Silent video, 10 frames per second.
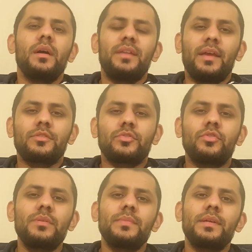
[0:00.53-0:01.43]
An
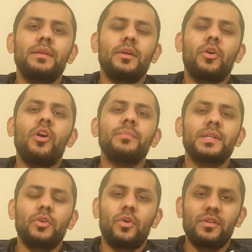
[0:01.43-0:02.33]
extremely
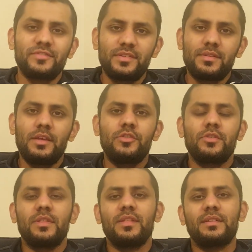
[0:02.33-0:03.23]
common
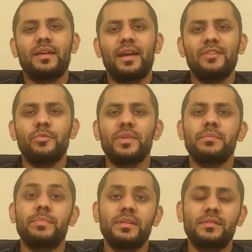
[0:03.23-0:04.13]
conversation that I have with
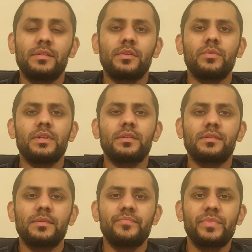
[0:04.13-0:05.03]
business
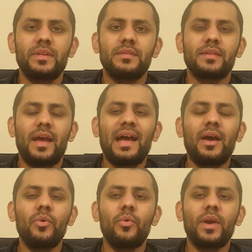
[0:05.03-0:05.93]
owners is,
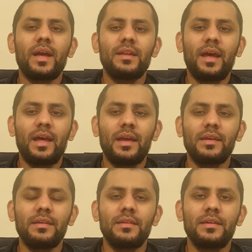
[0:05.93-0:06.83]
how can
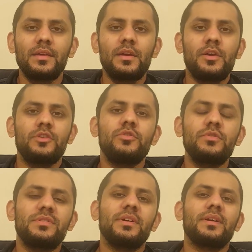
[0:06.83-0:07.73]
I
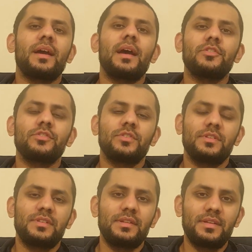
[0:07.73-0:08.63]
use the cash
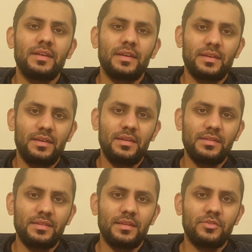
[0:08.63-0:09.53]
sitting
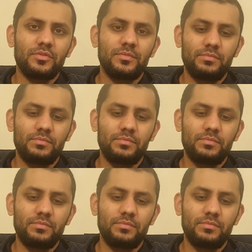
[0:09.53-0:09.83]
in the